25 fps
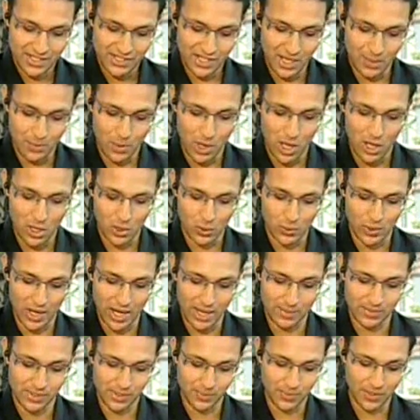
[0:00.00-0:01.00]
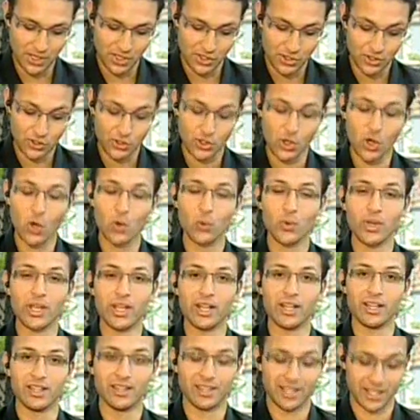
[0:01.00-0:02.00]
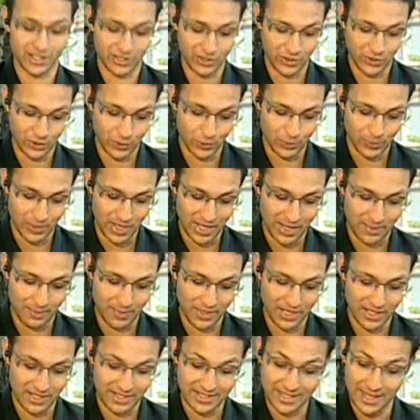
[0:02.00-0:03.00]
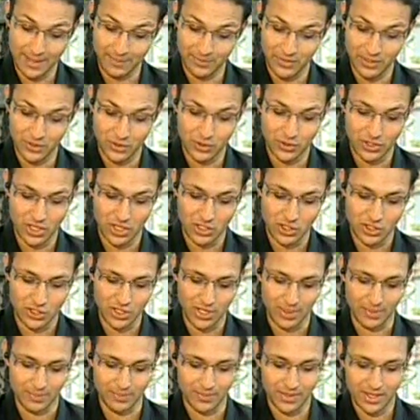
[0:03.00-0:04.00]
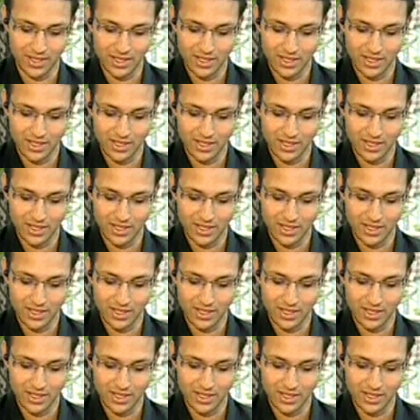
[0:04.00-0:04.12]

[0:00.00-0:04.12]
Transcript: Some holograms appear so real that you might be tempted to touch them,